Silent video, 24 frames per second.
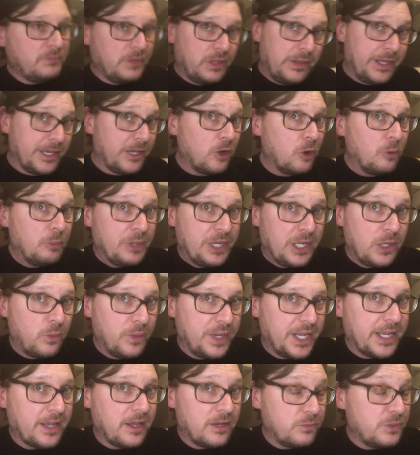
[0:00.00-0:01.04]
Like opening
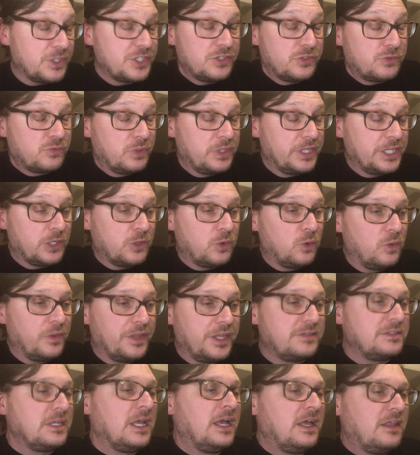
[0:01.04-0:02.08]
weekend, which is really cool.
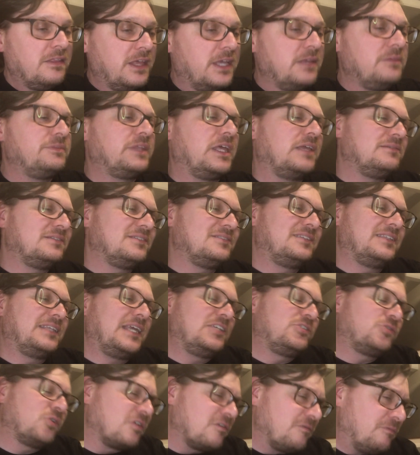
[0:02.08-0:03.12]

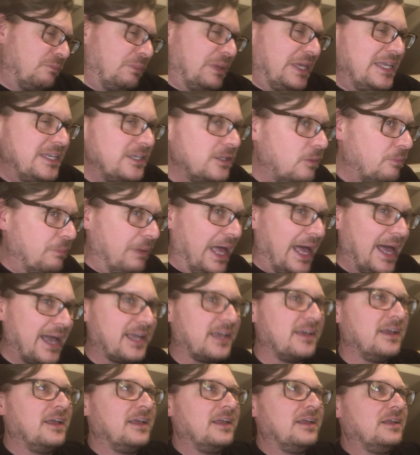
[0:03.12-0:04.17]
They sort of peel
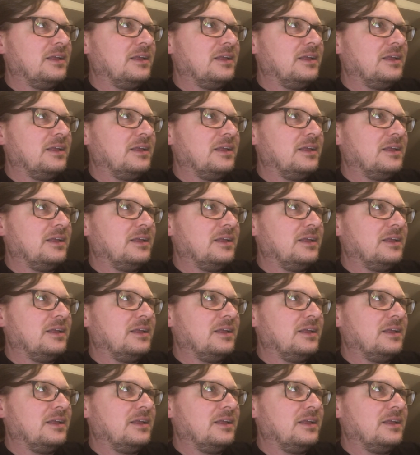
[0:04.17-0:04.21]
back